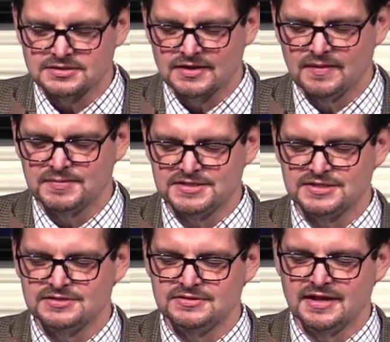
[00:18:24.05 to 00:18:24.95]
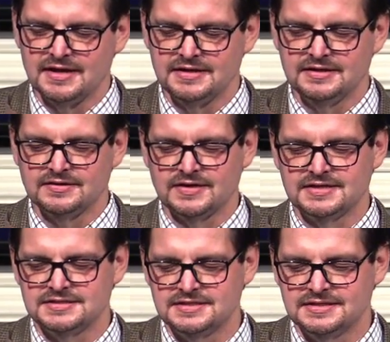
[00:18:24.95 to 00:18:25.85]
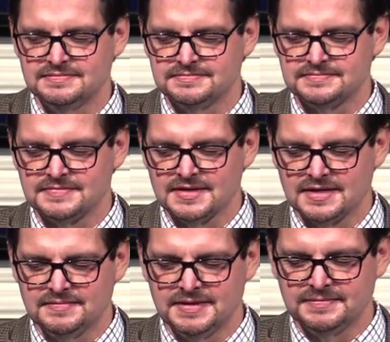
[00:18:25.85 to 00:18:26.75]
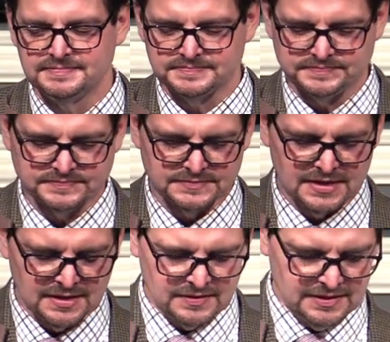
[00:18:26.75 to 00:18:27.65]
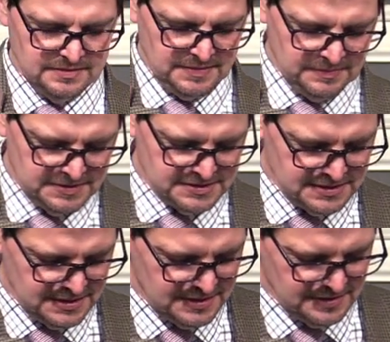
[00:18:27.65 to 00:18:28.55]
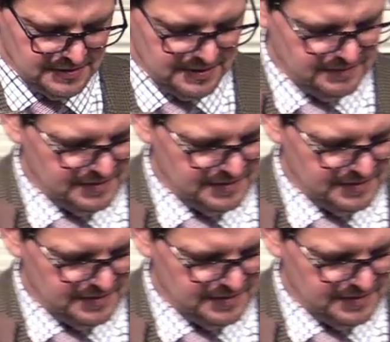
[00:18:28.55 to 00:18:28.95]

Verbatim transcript: So help us to do that in Christ's name. Amen. All right, you may be seated. Good